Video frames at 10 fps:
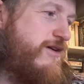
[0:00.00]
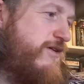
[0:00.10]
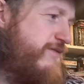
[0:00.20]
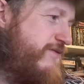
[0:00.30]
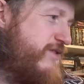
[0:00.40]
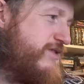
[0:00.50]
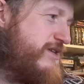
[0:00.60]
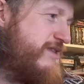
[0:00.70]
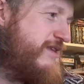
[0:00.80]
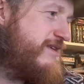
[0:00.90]
I have not
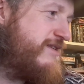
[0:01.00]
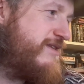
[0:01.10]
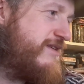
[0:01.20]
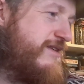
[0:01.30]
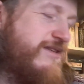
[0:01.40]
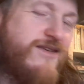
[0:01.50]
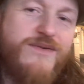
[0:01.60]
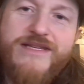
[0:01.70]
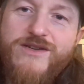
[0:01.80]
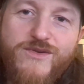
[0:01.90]
done this, so
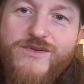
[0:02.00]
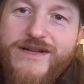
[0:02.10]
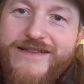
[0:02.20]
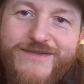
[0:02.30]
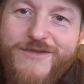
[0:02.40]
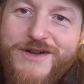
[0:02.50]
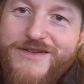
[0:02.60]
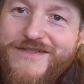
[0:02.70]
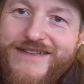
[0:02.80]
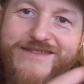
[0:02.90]
it's
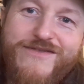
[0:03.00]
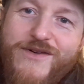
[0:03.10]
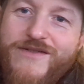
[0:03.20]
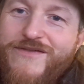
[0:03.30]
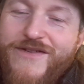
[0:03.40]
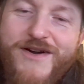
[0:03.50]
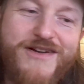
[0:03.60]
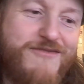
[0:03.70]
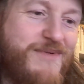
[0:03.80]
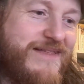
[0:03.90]
1, 5, and
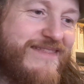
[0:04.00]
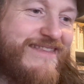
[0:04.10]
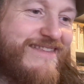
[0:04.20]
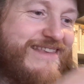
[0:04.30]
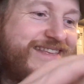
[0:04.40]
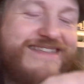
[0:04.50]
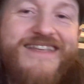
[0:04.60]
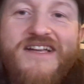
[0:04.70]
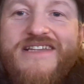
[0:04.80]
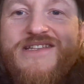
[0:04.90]
5, but this is the
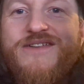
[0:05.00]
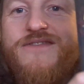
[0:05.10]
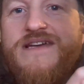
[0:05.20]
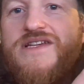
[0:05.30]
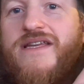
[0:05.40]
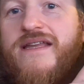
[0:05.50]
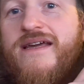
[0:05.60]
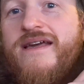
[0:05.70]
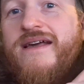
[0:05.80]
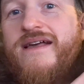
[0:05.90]
last non-fiction.
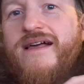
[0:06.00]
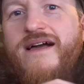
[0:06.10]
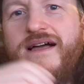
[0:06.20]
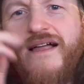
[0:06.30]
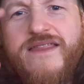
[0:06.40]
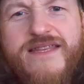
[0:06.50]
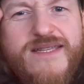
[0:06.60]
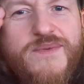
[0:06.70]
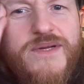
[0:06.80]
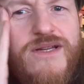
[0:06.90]

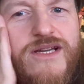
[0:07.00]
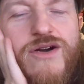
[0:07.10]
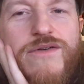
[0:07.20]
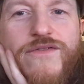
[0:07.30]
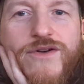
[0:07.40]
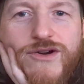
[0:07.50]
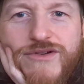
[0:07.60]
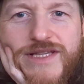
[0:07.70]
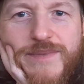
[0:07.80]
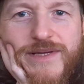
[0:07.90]
This is one I got for
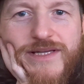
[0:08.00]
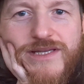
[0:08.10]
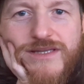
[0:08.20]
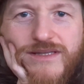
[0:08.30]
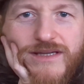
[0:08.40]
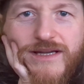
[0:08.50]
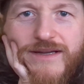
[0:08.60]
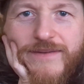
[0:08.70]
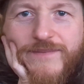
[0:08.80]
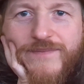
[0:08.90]
Christmas,
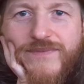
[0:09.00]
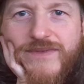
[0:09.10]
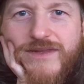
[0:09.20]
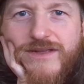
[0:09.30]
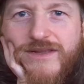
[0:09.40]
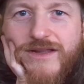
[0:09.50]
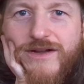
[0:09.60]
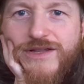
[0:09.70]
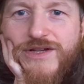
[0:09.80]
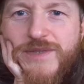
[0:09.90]
and
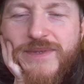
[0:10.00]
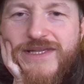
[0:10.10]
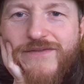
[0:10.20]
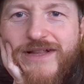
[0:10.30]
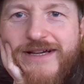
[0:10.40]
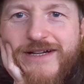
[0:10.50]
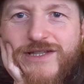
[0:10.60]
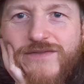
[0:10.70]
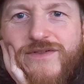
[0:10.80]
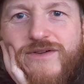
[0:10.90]
I specifically
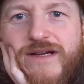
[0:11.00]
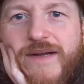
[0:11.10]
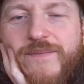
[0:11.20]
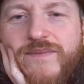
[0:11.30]
asked for it